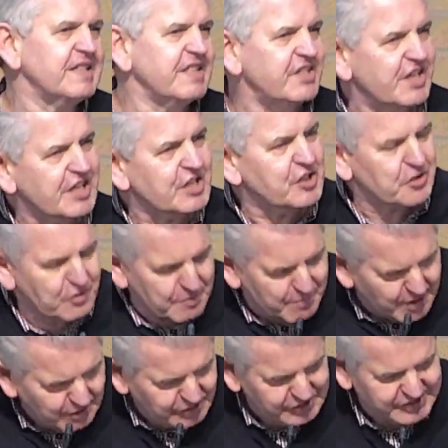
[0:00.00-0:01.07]
it changes your
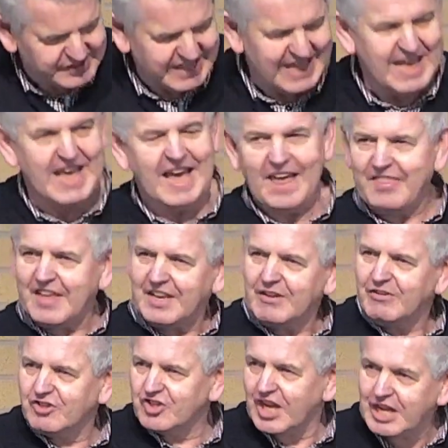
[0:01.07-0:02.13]
emotions, and then
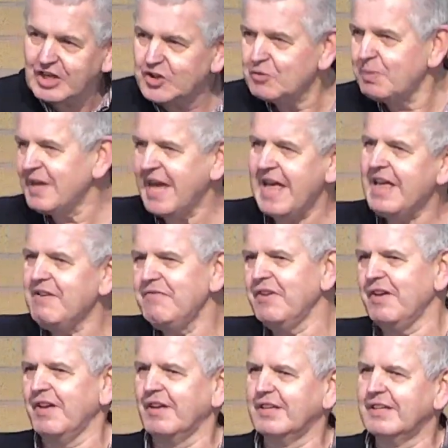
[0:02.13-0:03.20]
you change your
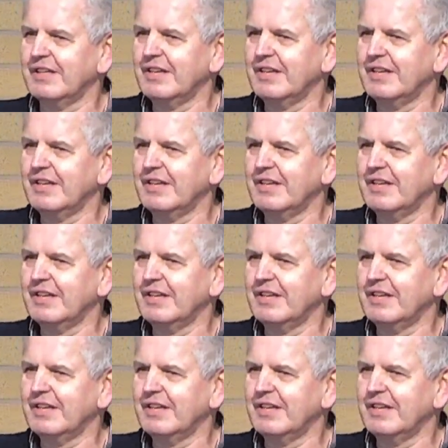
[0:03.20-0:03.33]
behavior.